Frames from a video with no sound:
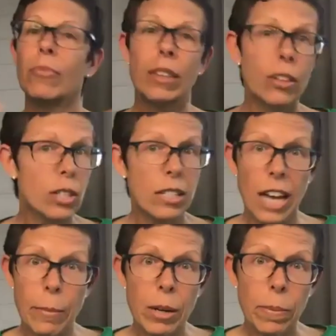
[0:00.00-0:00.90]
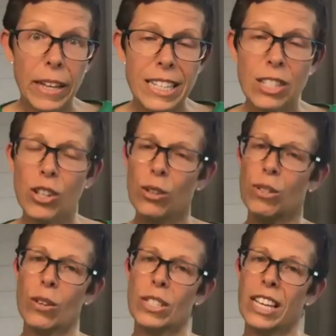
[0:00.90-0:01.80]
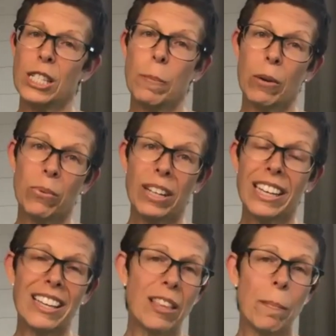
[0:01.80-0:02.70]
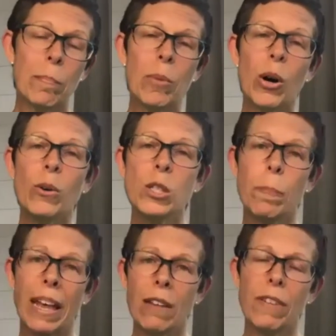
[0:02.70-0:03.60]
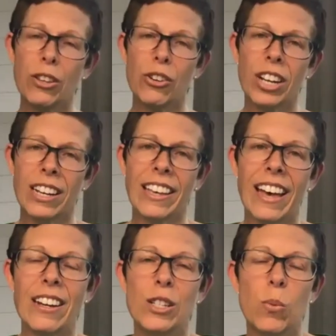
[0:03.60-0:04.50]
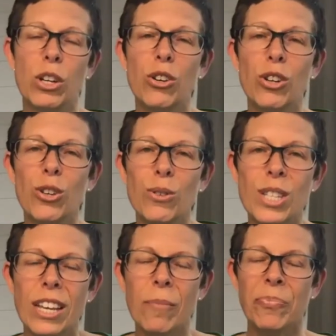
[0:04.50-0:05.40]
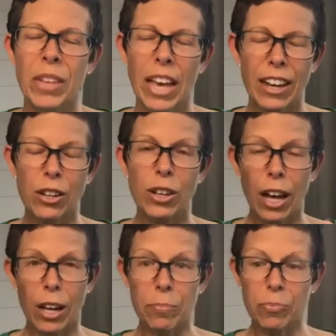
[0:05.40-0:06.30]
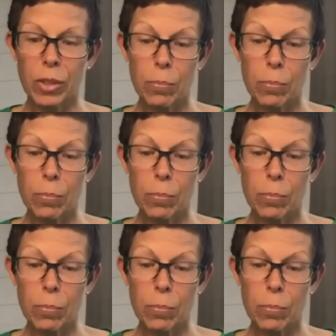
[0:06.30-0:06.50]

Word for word: there's a time and a place to use those things but really the most benefit you're going to get is when you're using and um,